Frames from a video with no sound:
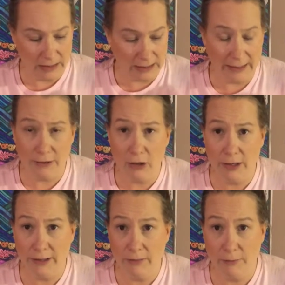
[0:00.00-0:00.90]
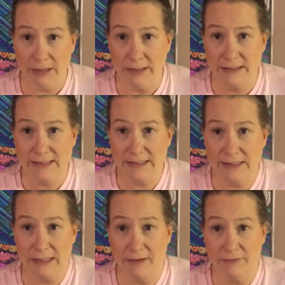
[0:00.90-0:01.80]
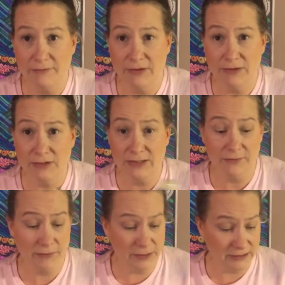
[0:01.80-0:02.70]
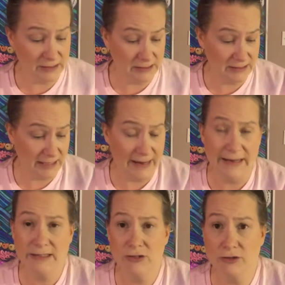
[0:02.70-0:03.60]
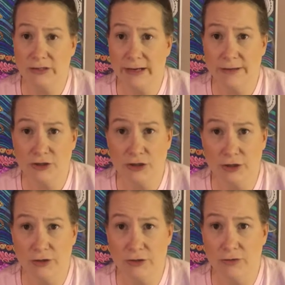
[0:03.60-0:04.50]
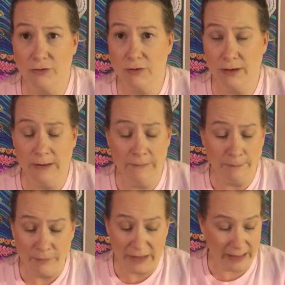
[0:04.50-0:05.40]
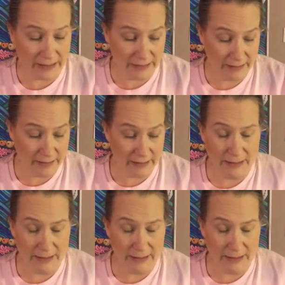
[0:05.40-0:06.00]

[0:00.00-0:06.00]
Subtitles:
later on in the week to see if there's a difference in taste or texture or anything.